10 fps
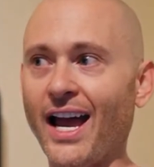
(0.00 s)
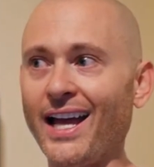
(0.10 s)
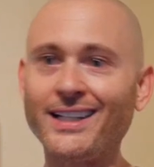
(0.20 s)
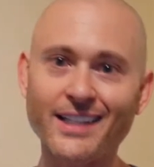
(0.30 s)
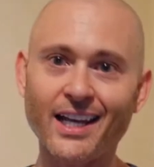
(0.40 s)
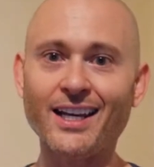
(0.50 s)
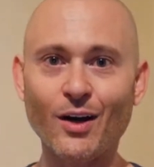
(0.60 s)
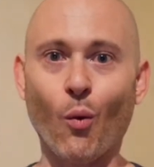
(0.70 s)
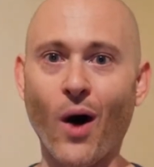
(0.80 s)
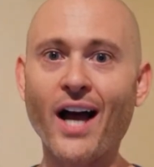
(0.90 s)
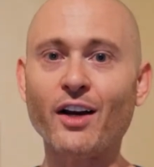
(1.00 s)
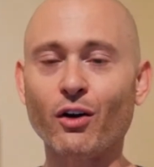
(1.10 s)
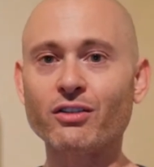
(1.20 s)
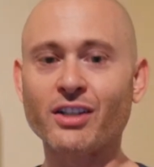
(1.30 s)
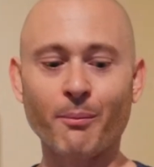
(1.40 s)
And
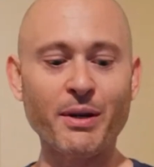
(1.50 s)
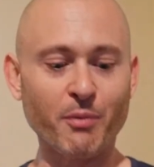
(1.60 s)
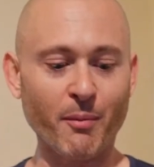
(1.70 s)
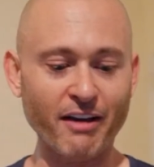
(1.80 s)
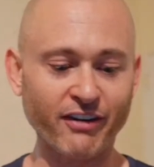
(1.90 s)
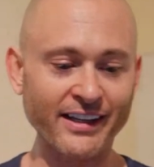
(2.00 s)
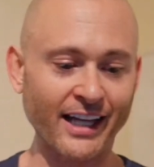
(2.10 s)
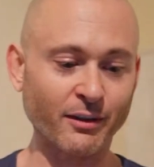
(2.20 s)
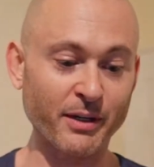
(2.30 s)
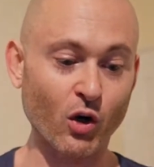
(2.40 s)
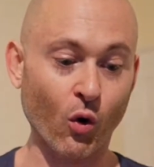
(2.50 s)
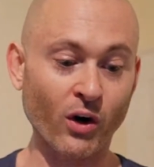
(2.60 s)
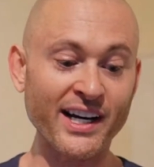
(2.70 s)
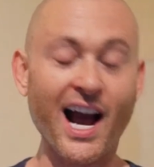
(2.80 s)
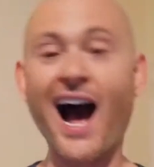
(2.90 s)
while some people might find that to be
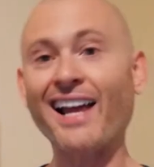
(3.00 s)
corny,